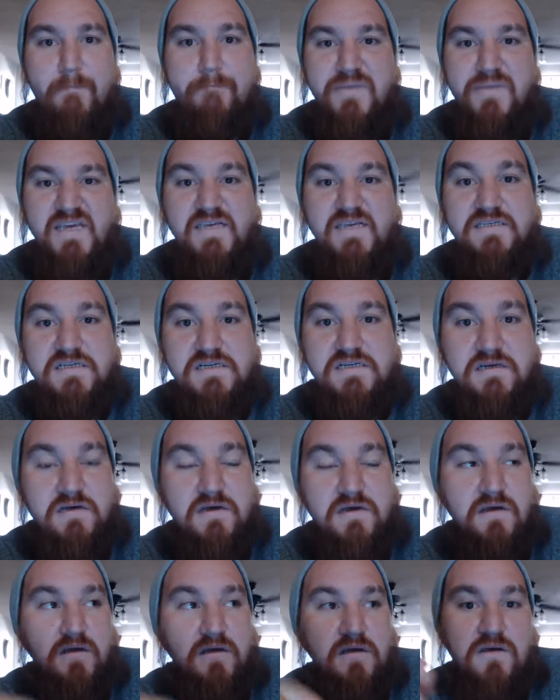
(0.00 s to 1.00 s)
beast?
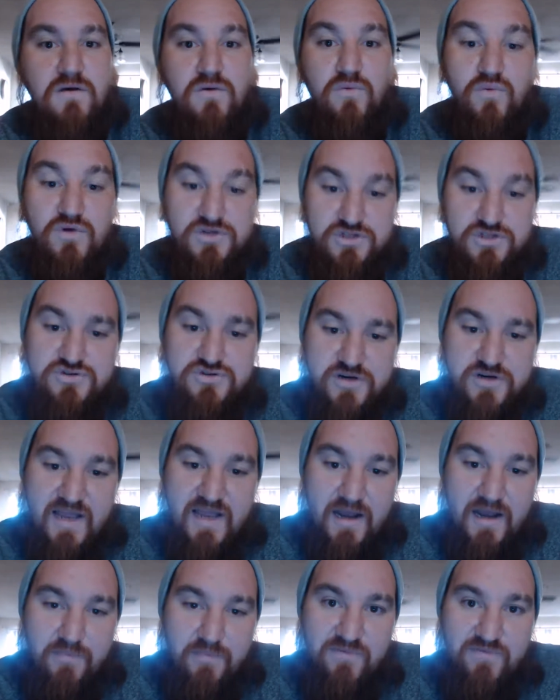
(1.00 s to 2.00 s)
Would you drink
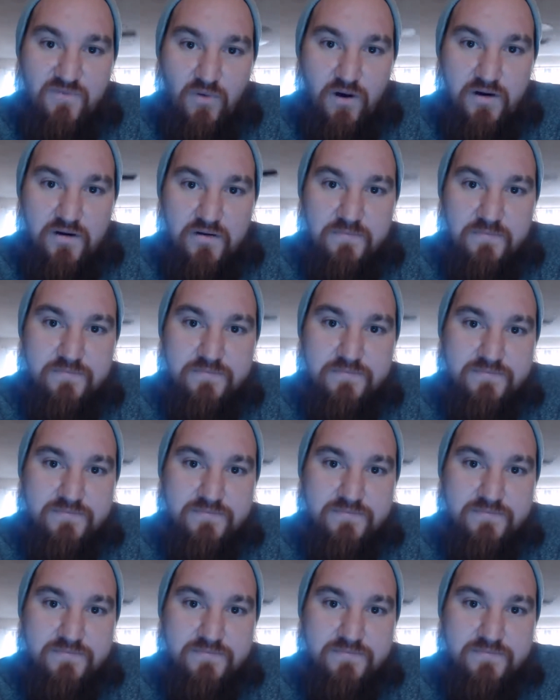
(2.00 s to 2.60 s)
that cup of water?